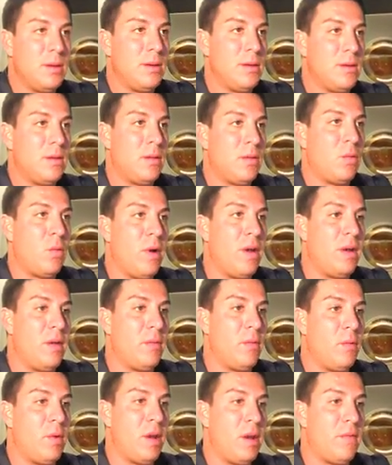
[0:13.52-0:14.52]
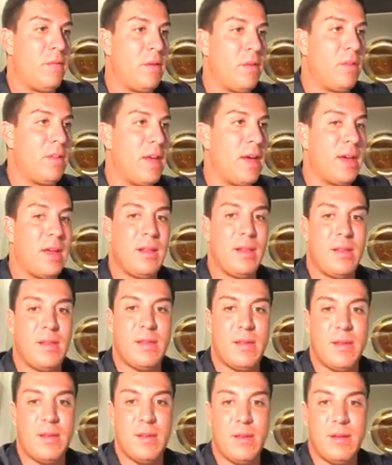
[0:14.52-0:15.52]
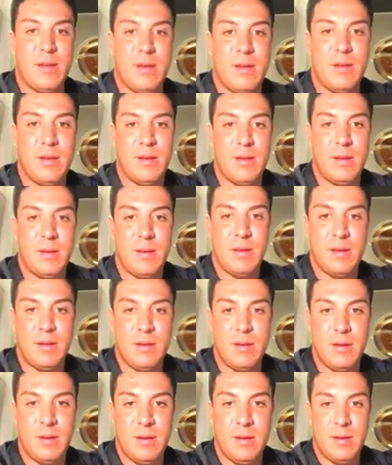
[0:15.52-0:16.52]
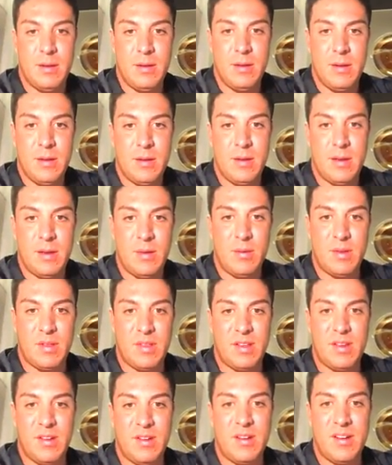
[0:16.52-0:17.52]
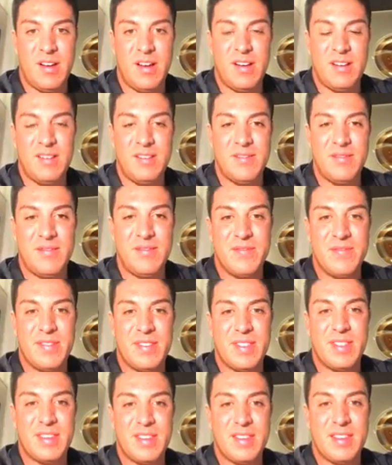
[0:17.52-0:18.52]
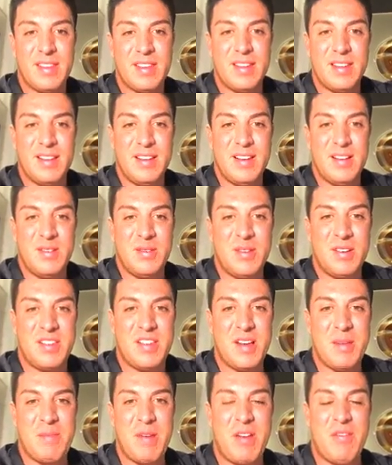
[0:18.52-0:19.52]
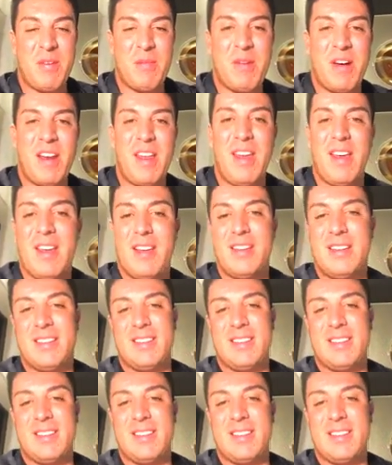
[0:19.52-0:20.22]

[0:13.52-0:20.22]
Let's just wait a, wait a few seconds. See what's going on. What's up, everybody?